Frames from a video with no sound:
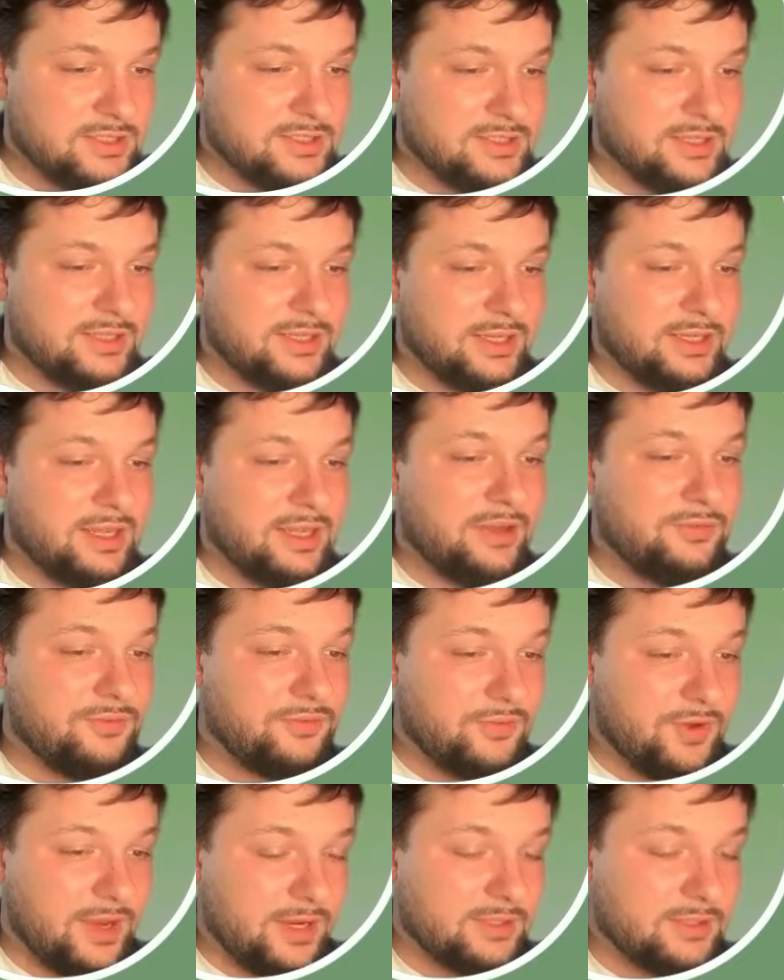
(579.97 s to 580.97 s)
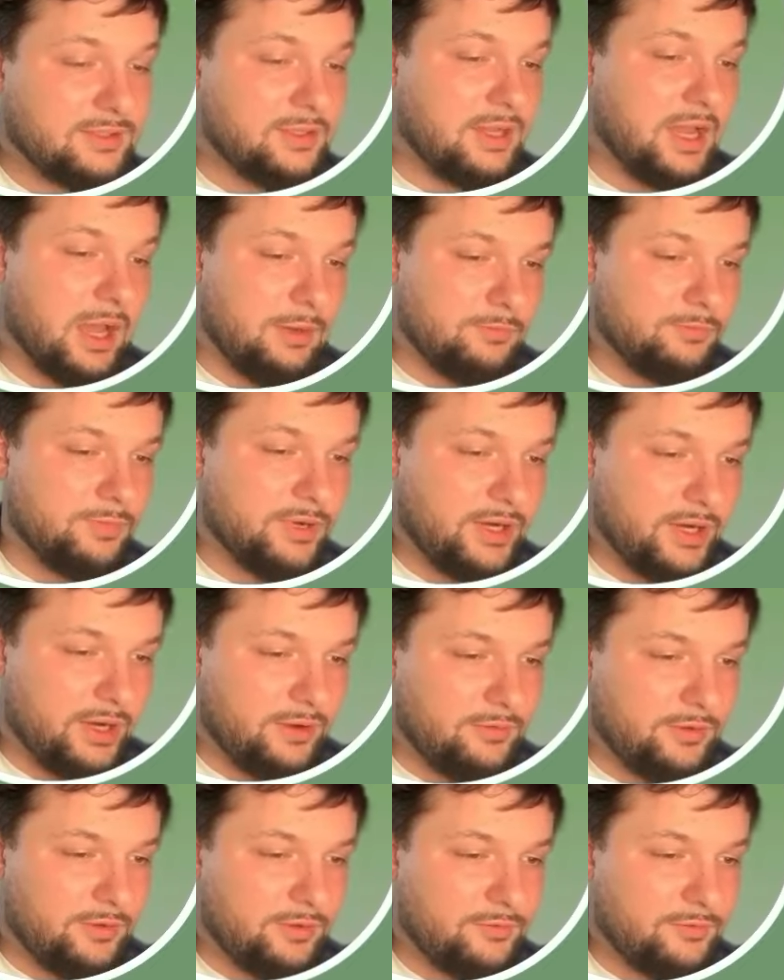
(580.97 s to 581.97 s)
that can affect app
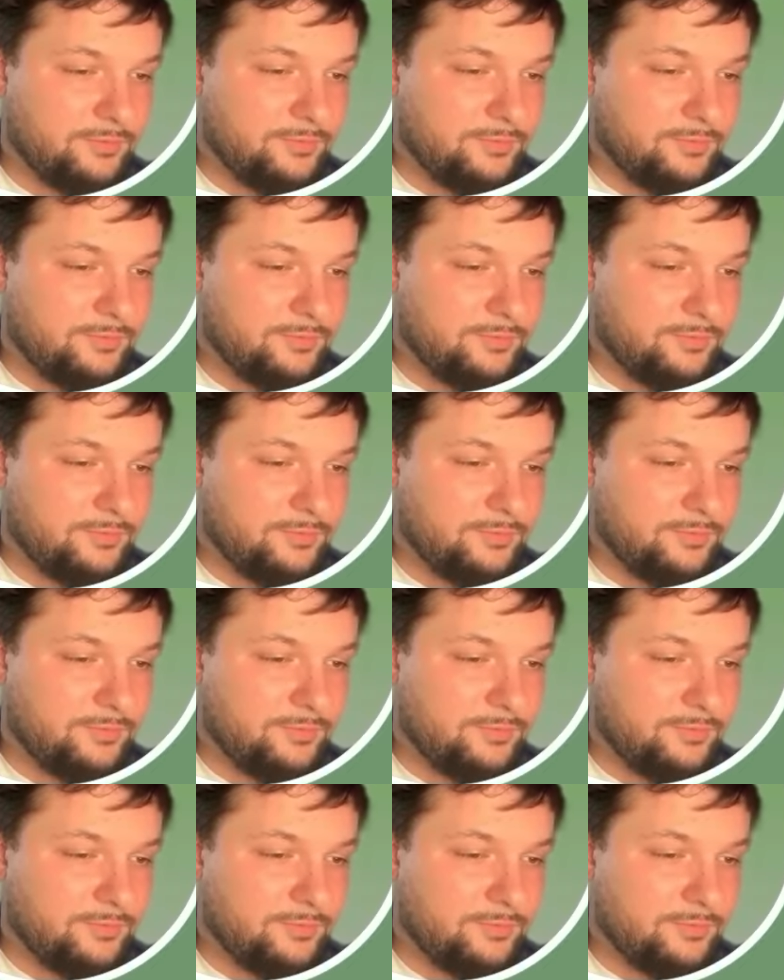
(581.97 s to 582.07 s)
behavior